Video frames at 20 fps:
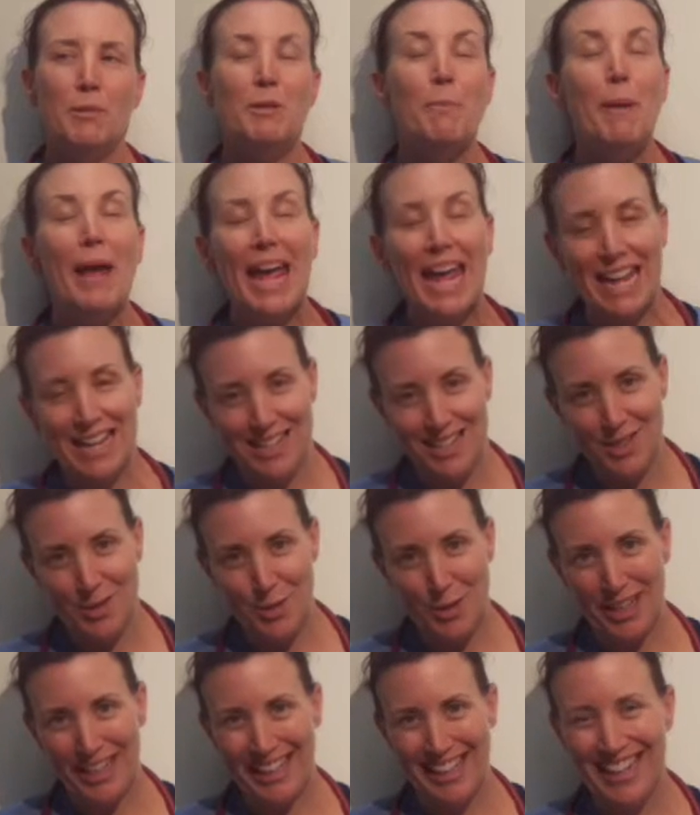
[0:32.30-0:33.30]
Depends
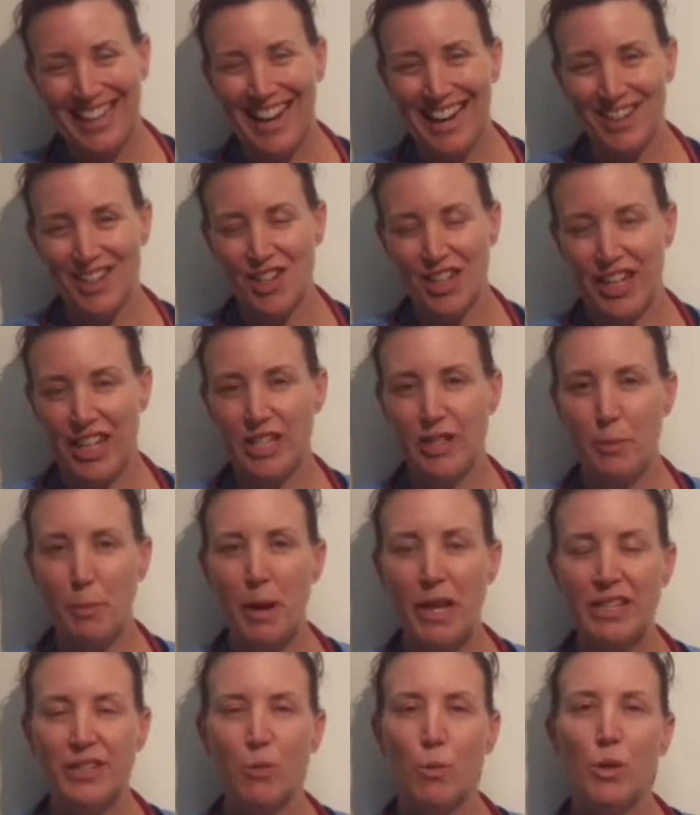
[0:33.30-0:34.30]
really, actually.
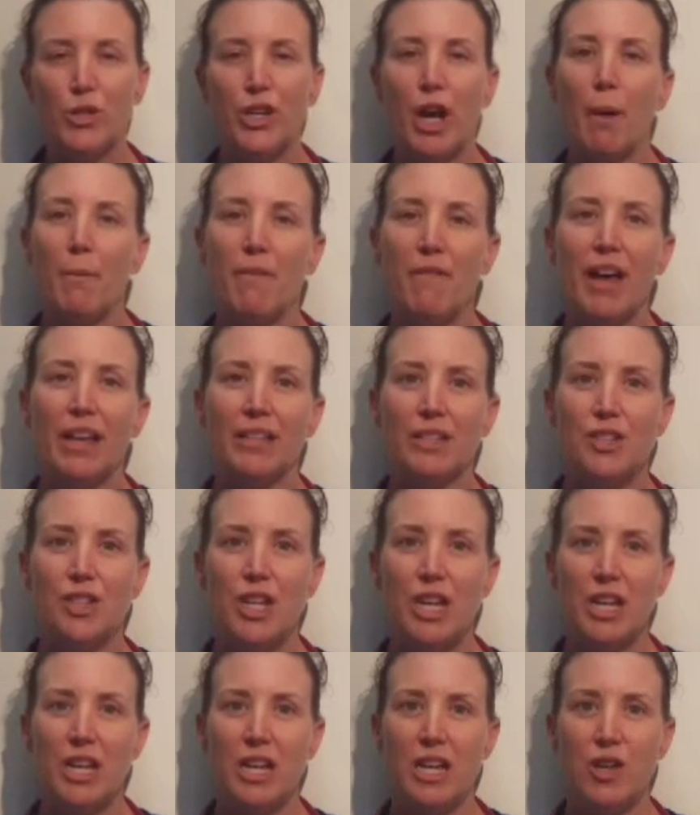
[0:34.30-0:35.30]
Depends on what type of
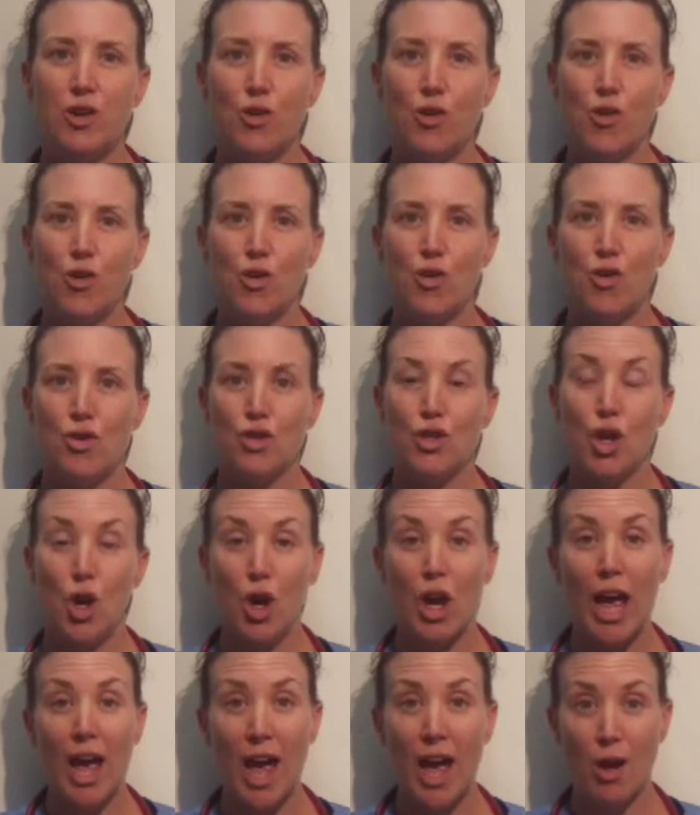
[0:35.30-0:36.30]
allergy your
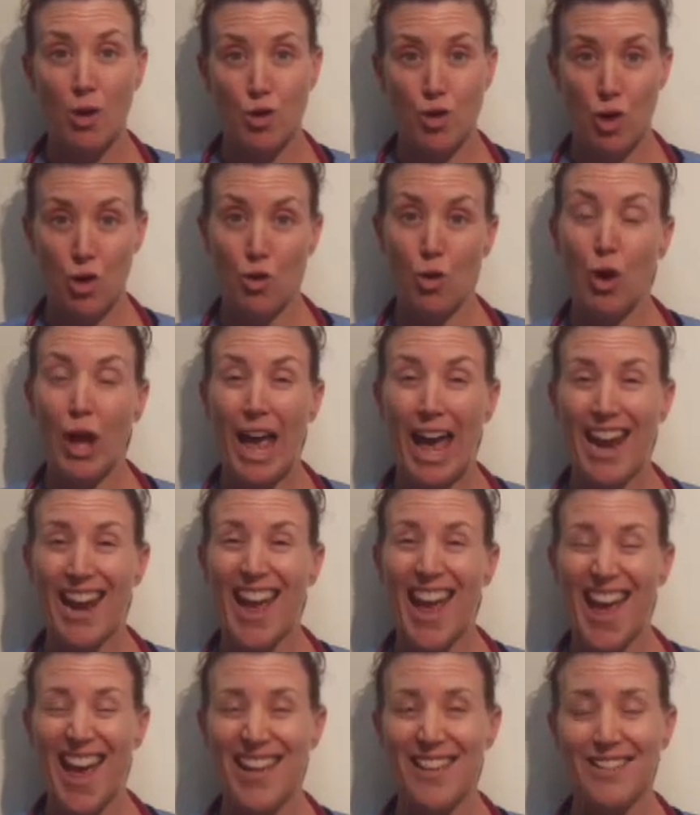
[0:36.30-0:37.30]
dog or cat
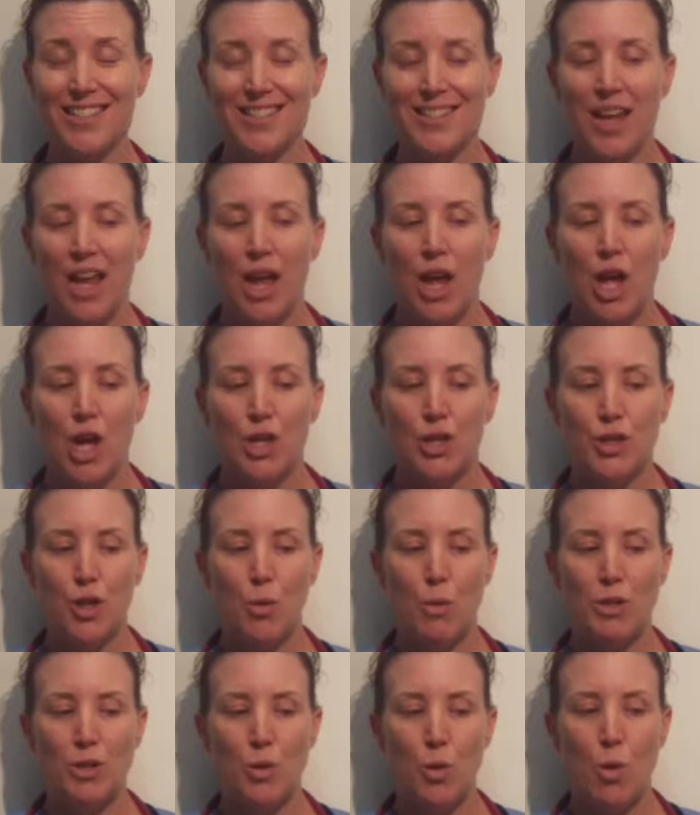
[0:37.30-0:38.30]
has.
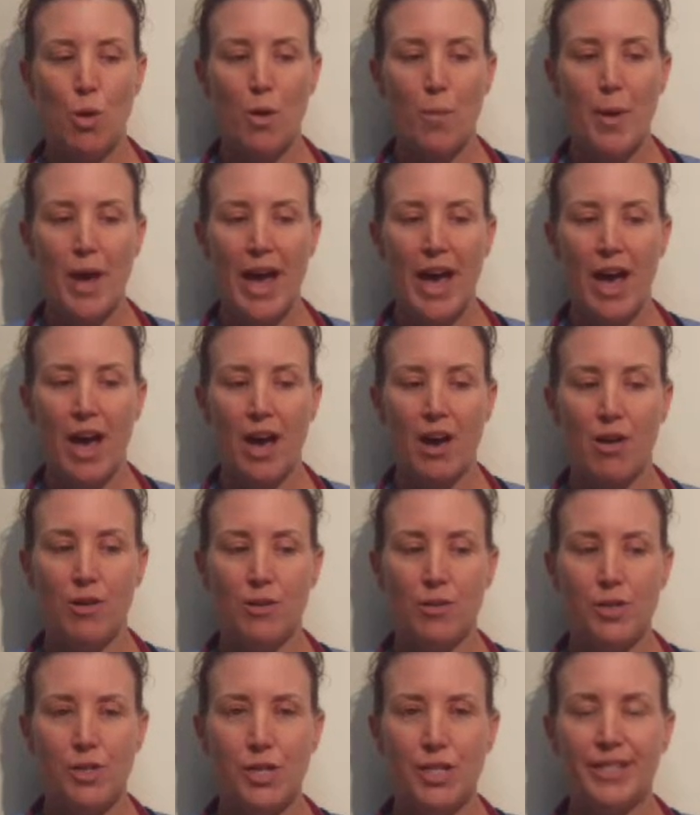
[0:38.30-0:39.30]
So we talk
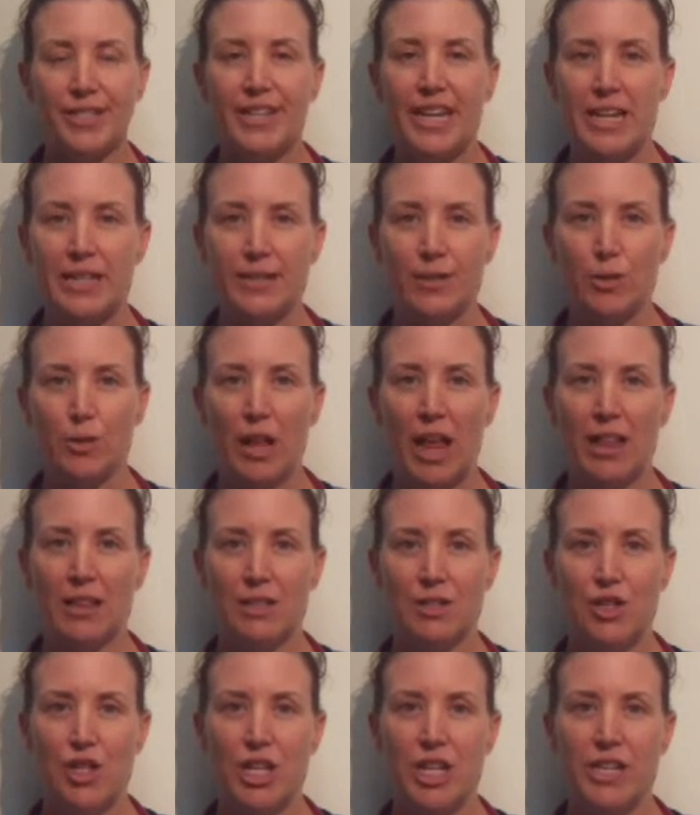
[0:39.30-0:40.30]
about seasonal
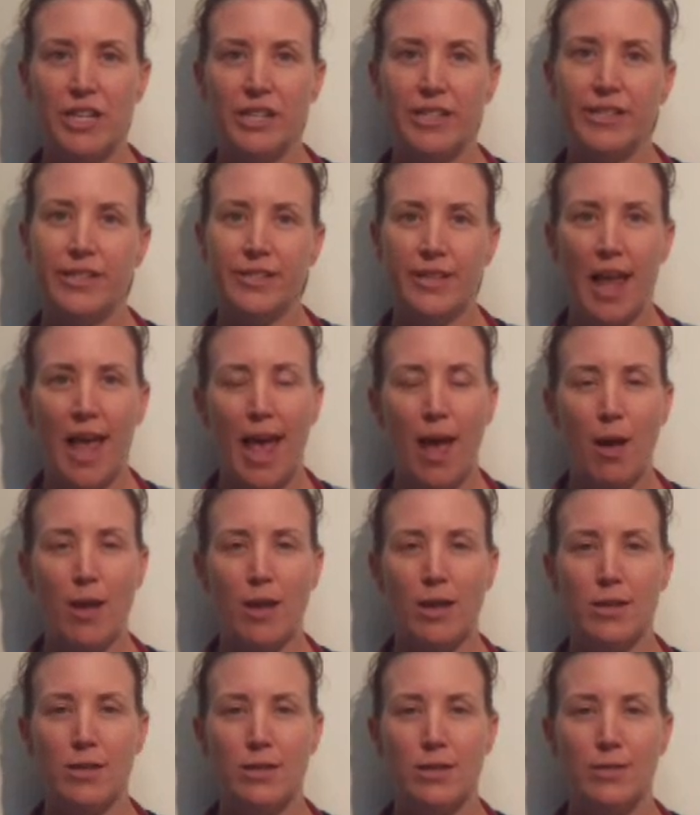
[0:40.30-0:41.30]
allergies
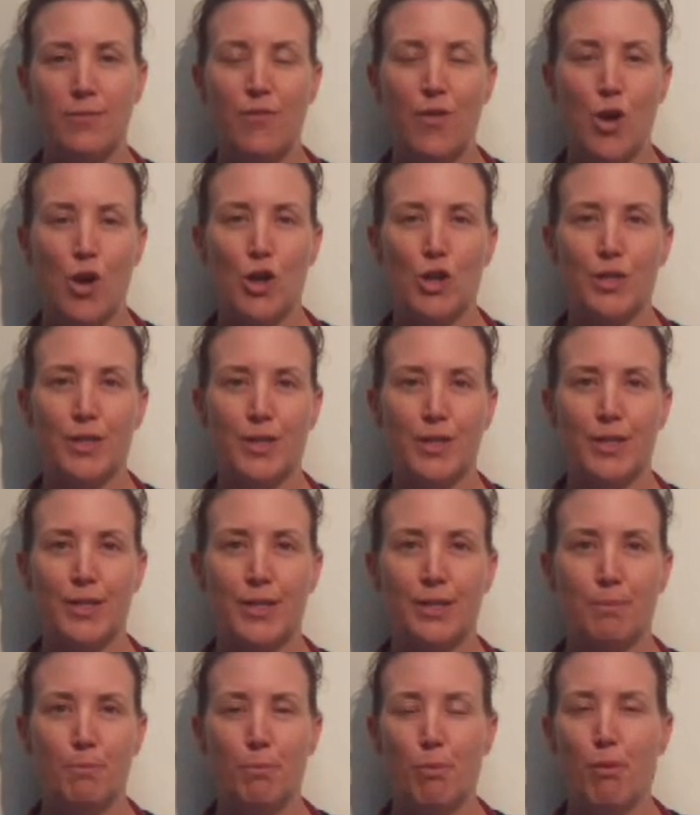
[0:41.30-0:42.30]
and
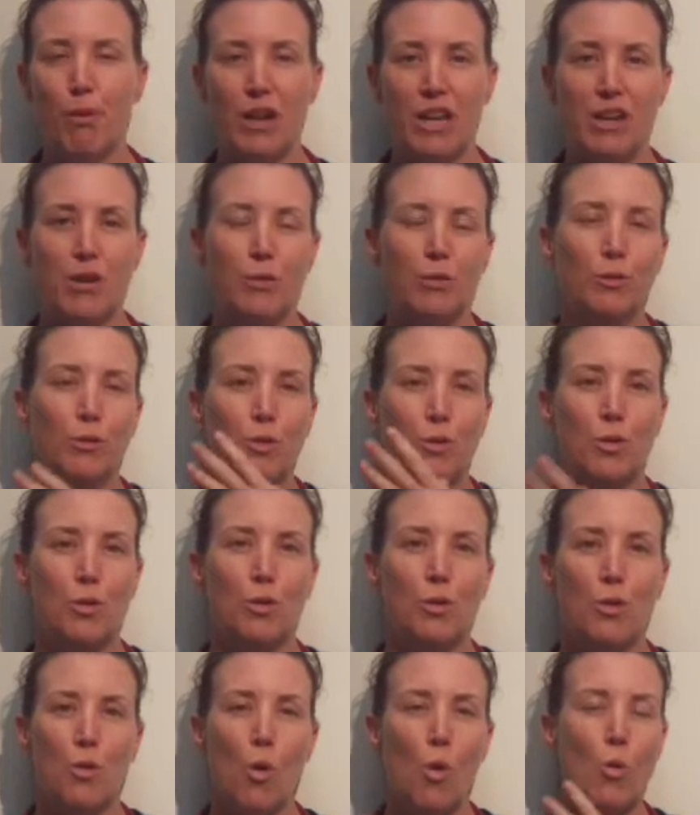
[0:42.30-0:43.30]
versus perennial
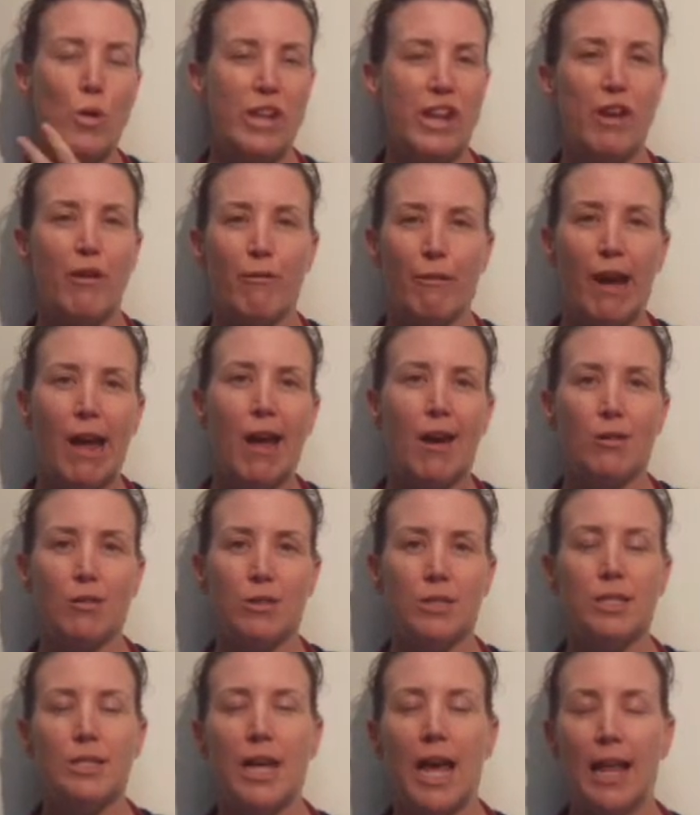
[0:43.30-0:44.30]
or all year
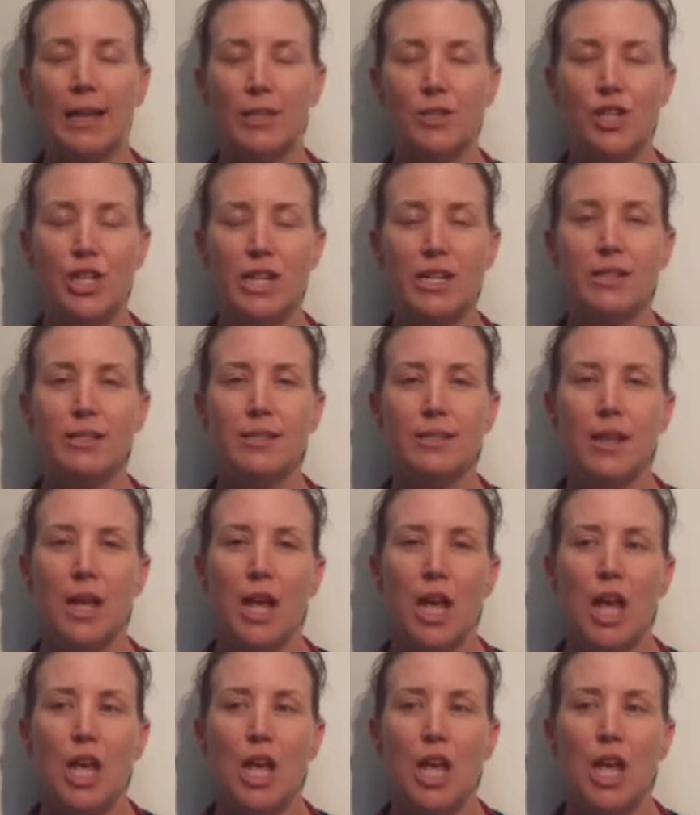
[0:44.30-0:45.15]
round allergies.